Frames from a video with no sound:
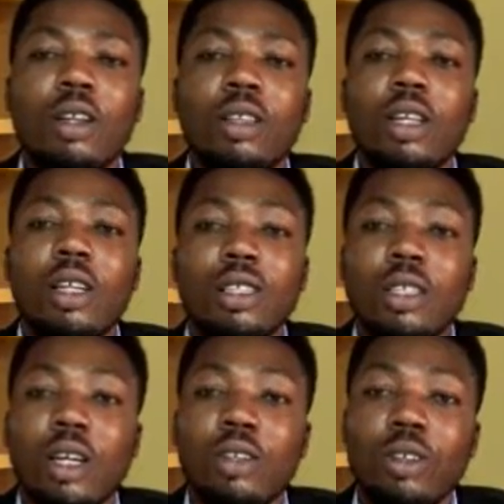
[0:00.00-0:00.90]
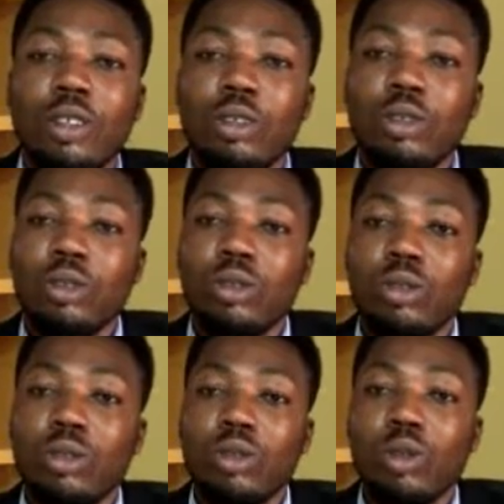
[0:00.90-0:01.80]
things that you need
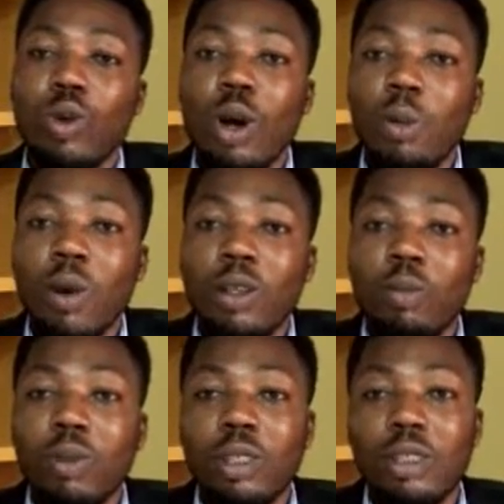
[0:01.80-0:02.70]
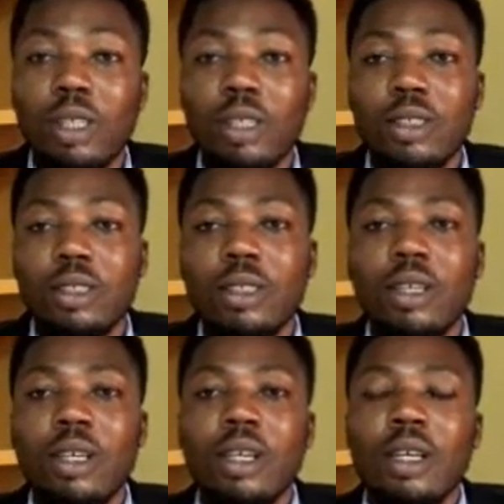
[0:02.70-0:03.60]
to know about the business
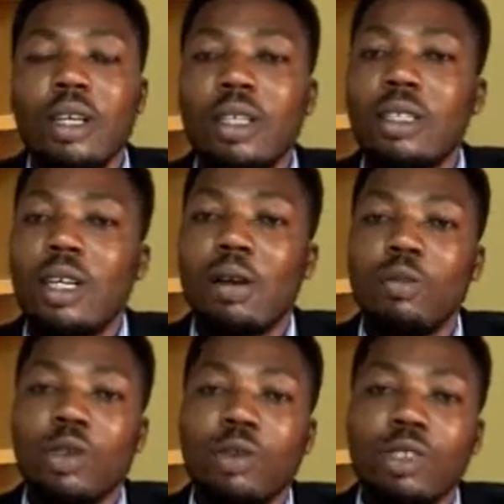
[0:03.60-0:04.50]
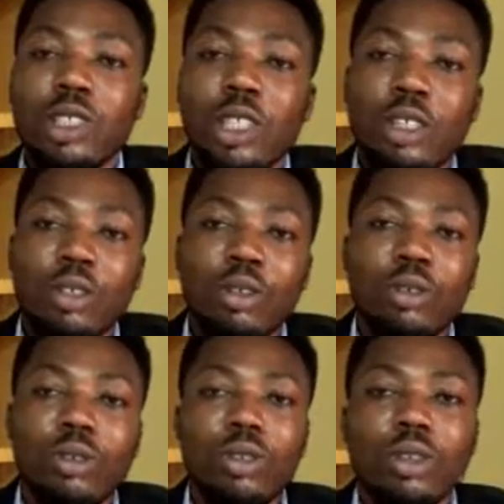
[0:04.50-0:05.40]
in terms of
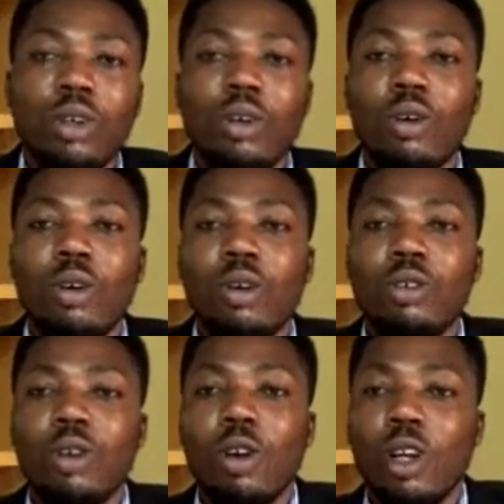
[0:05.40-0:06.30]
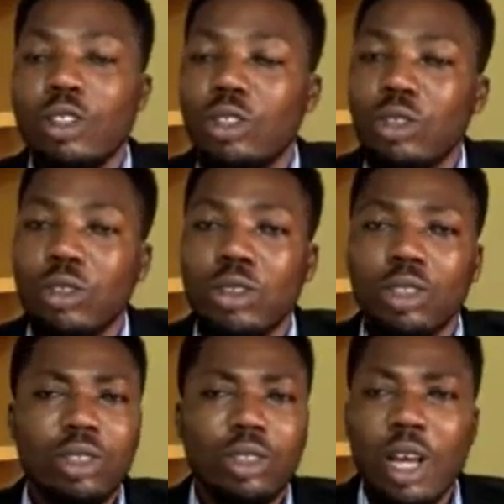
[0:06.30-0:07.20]
skills or knowledge.
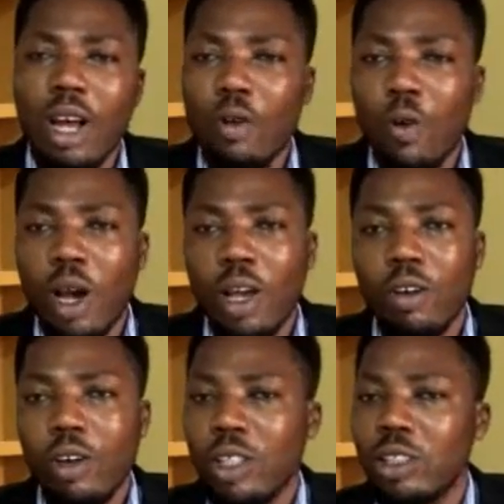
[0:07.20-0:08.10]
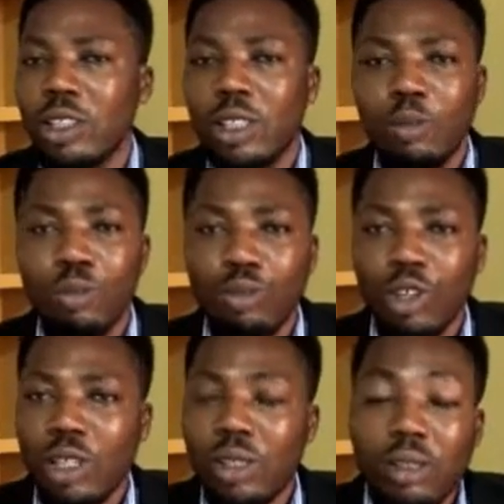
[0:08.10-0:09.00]
Just acquire knowledge. Keep
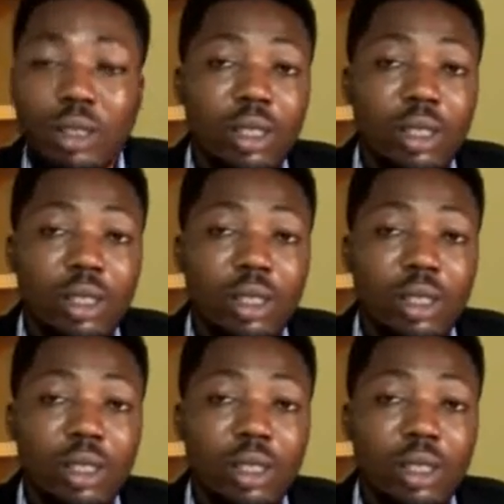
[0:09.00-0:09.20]
reading.